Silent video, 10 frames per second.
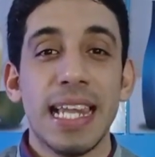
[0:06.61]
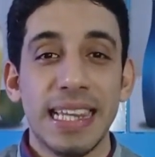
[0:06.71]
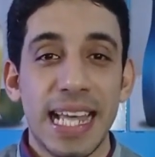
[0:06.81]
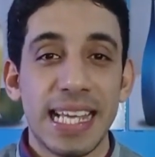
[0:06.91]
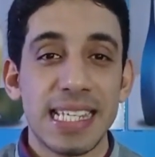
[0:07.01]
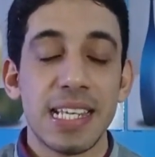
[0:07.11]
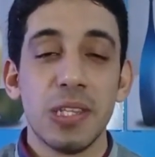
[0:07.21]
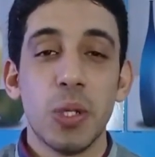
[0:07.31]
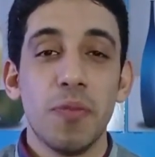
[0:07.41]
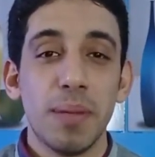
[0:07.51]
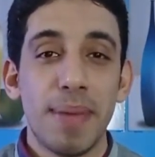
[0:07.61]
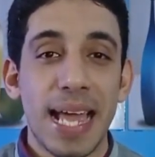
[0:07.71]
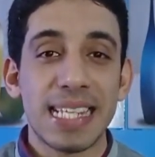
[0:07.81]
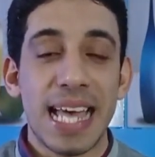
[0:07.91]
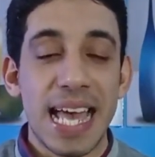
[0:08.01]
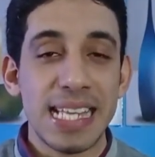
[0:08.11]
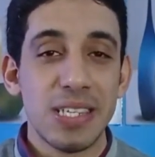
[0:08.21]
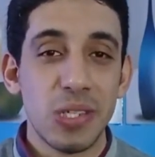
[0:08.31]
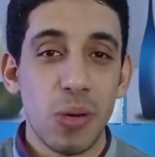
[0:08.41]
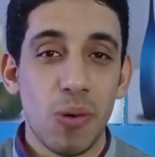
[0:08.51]
leggings, duffel bags,
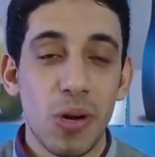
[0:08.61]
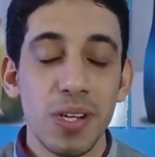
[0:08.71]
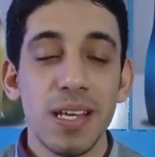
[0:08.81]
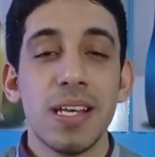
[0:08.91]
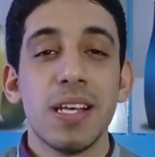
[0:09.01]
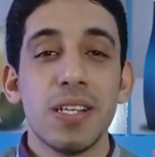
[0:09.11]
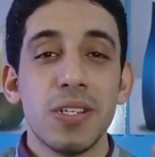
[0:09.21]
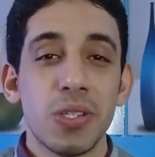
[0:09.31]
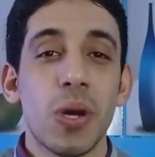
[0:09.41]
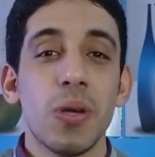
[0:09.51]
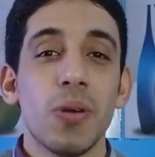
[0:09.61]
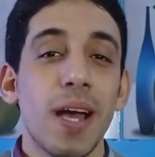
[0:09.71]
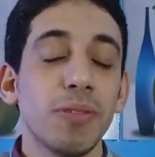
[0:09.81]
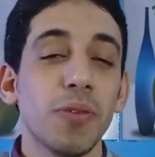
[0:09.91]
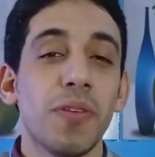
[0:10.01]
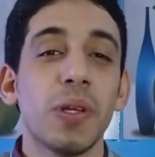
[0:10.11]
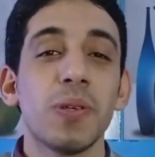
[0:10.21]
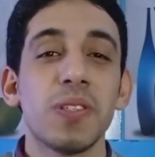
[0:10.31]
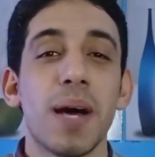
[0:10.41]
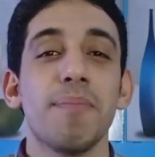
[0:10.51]
and so on, so you have to follow
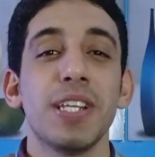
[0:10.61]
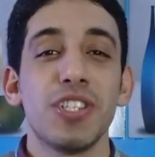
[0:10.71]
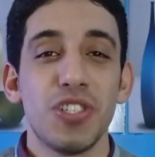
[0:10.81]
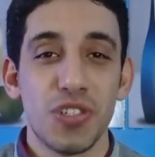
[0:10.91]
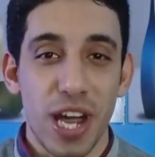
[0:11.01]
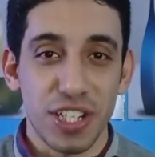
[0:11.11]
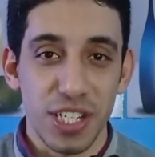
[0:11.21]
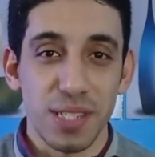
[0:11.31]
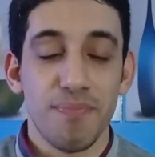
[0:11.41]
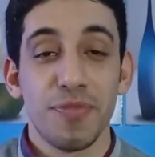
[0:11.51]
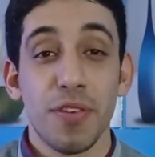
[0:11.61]
some instructions.